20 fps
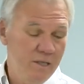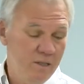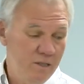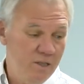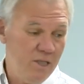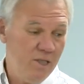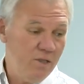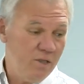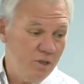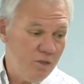
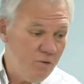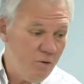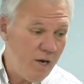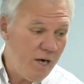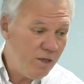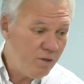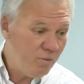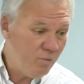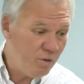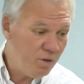Jesus
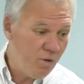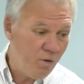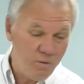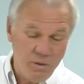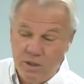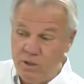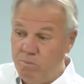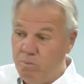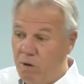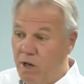Christ was
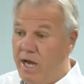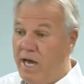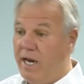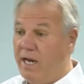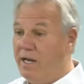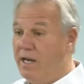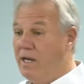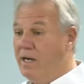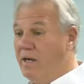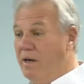on this
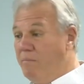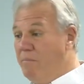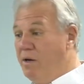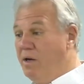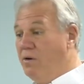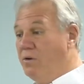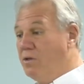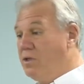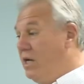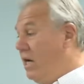planet.
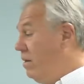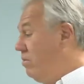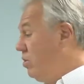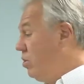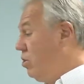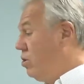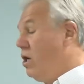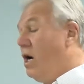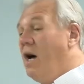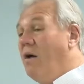Peter, James,
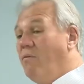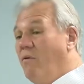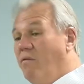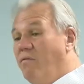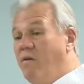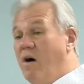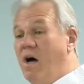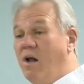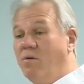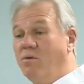and John
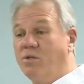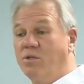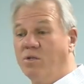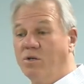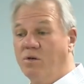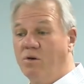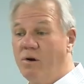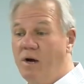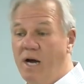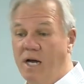were
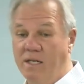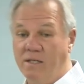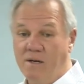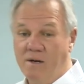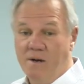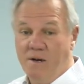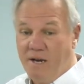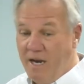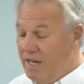followers of Christ.